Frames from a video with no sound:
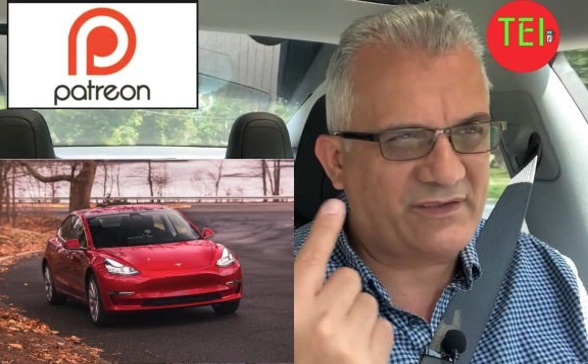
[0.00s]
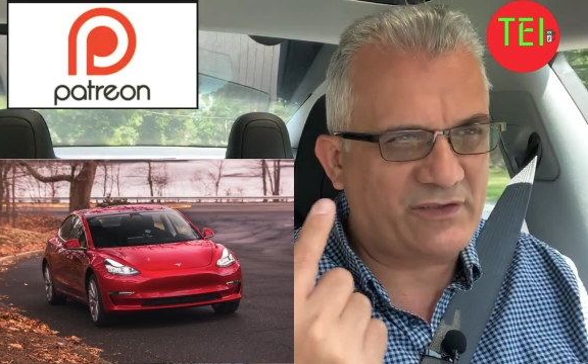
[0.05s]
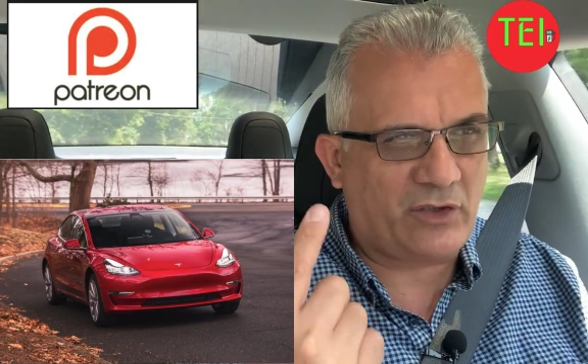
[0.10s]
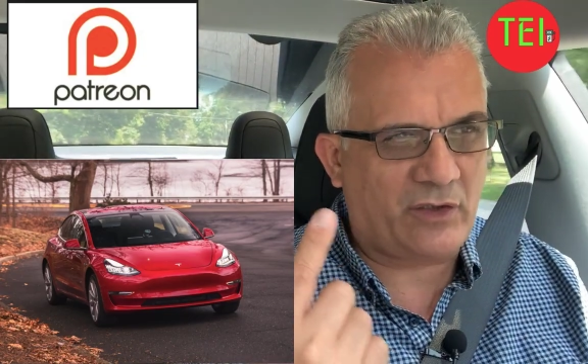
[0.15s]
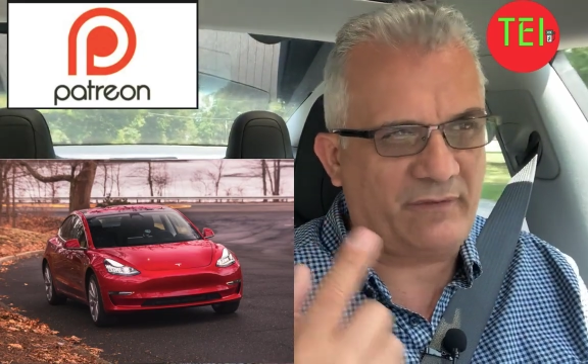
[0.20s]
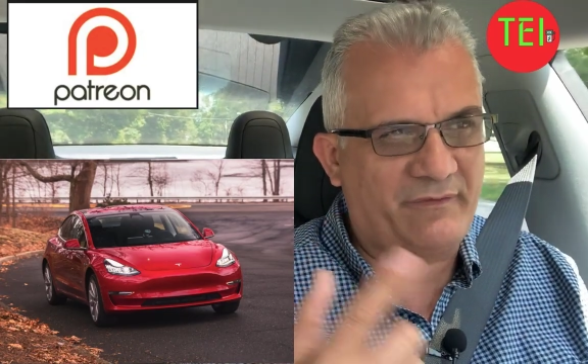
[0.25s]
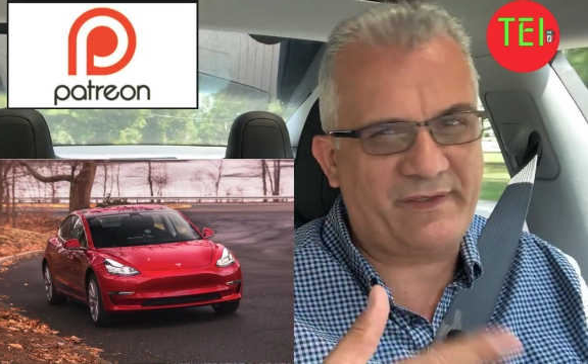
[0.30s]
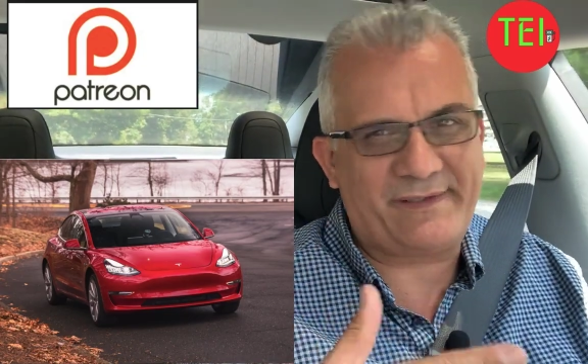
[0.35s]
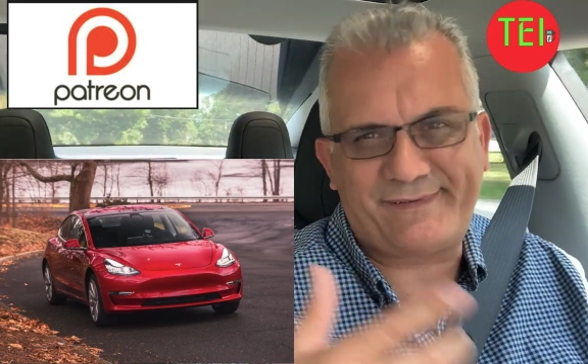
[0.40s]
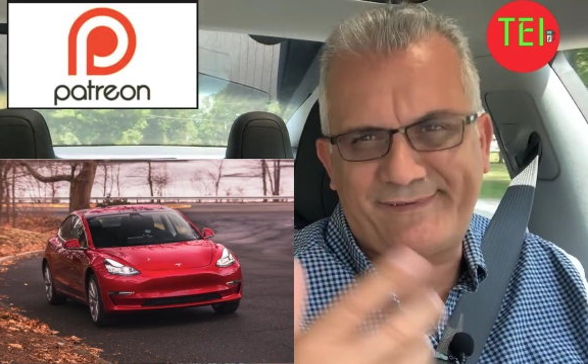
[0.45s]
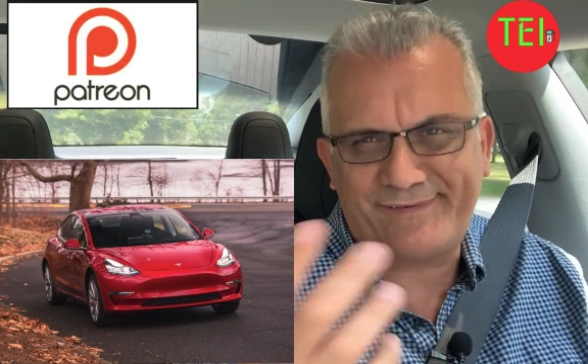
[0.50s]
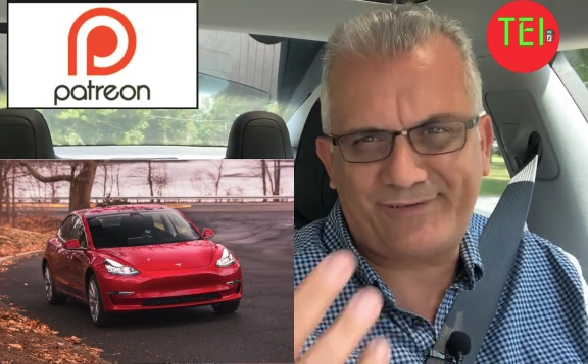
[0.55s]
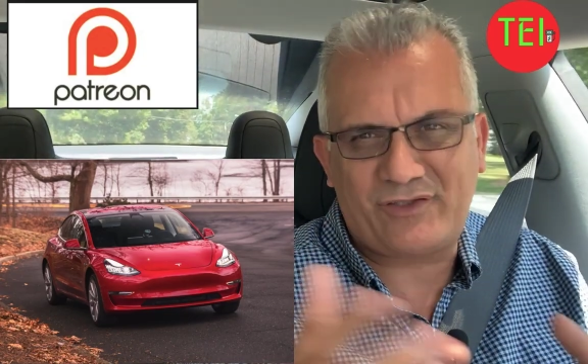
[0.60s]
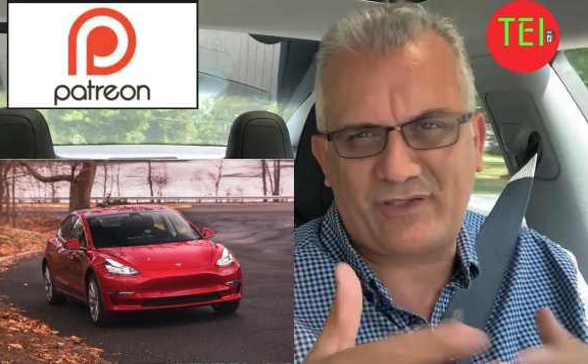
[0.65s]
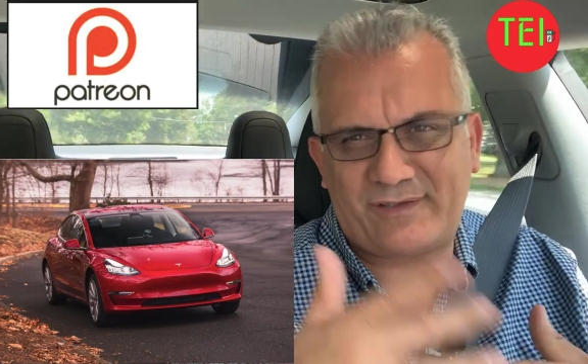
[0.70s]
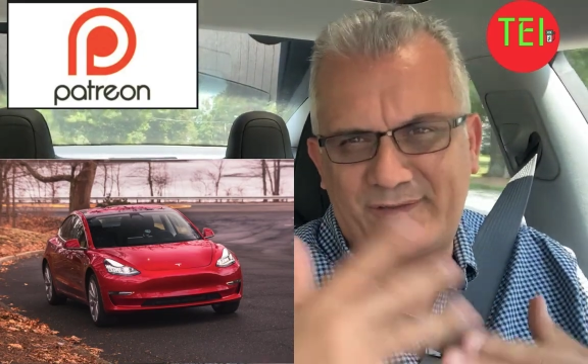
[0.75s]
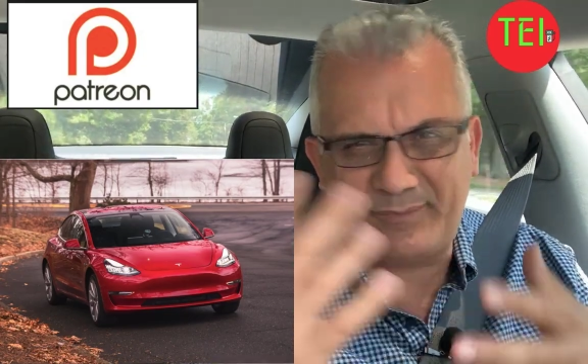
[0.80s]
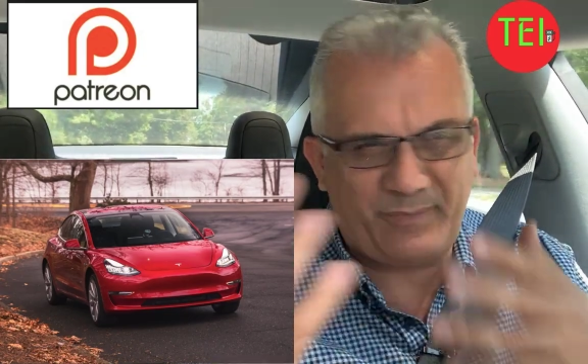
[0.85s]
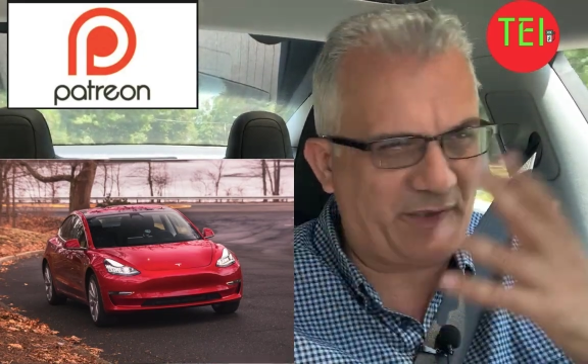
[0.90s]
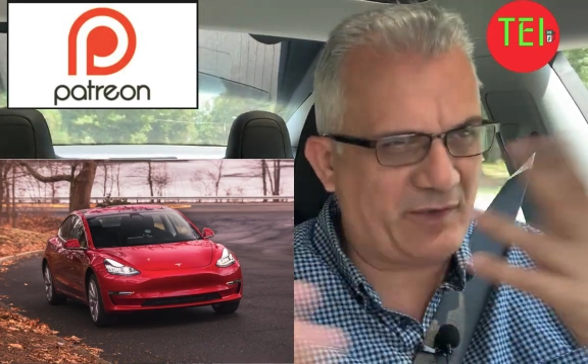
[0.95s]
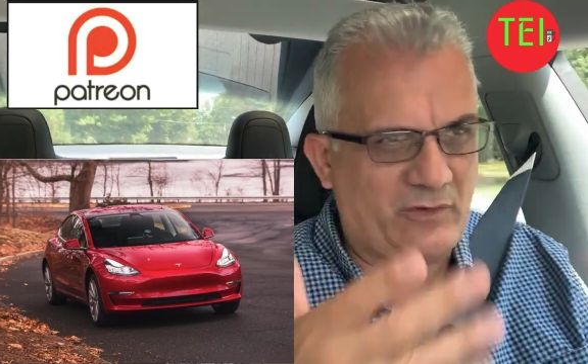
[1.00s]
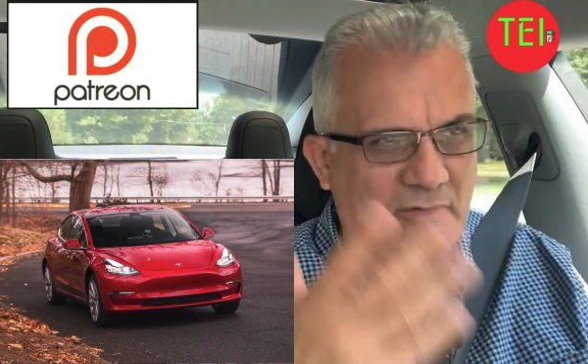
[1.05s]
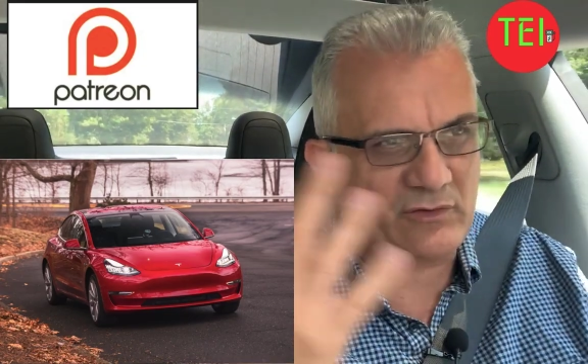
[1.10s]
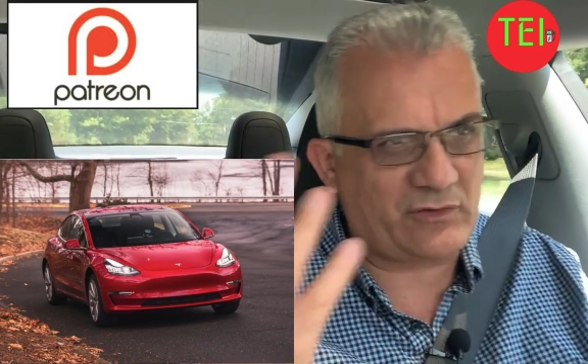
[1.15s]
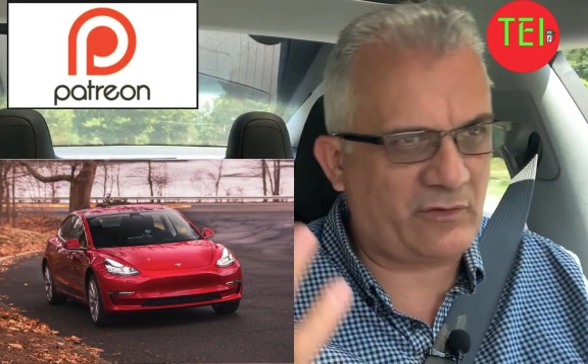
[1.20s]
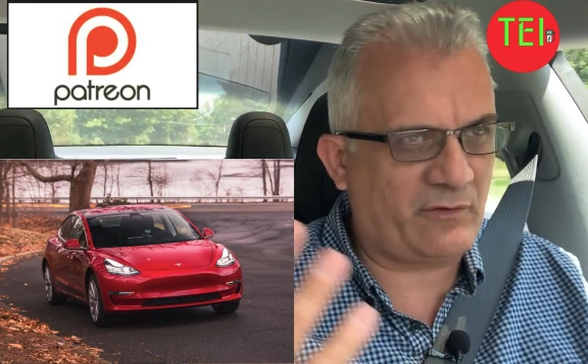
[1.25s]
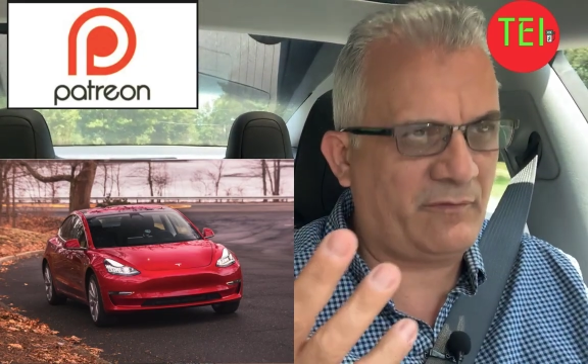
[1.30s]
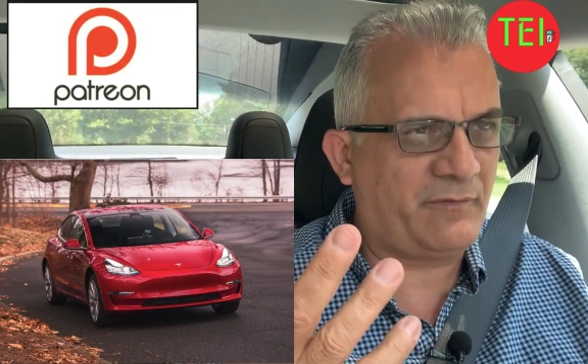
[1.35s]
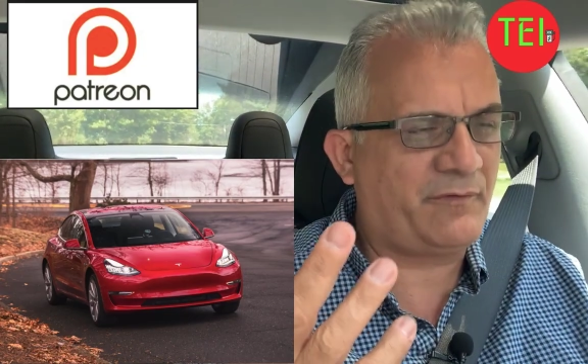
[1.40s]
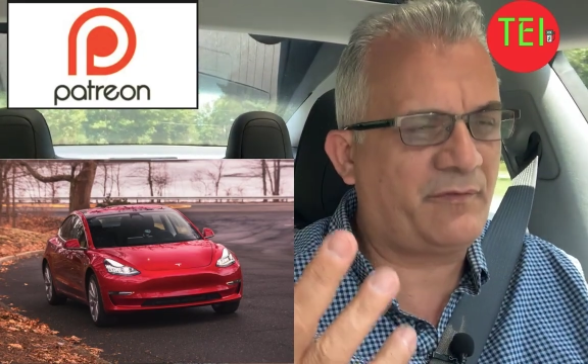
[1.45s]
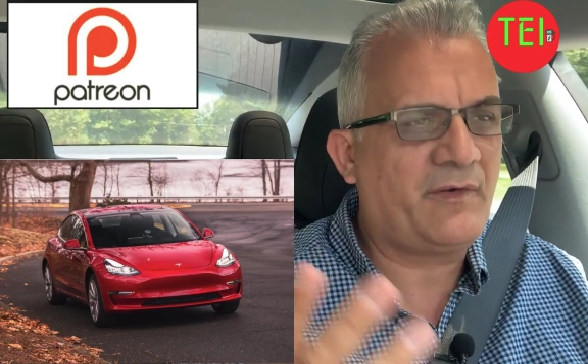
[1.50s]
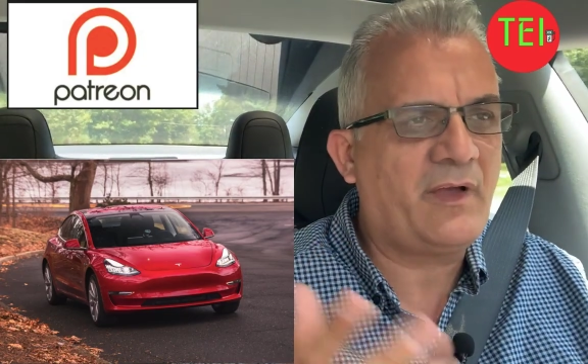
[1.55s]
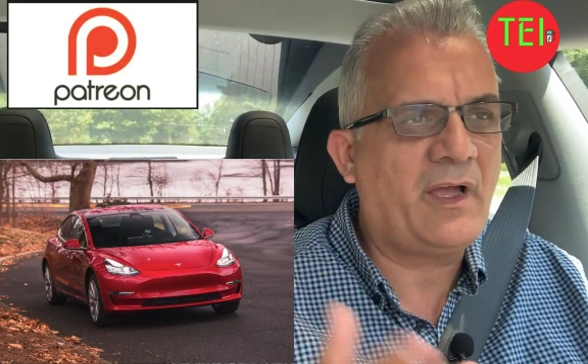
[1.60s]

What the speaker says: service just because of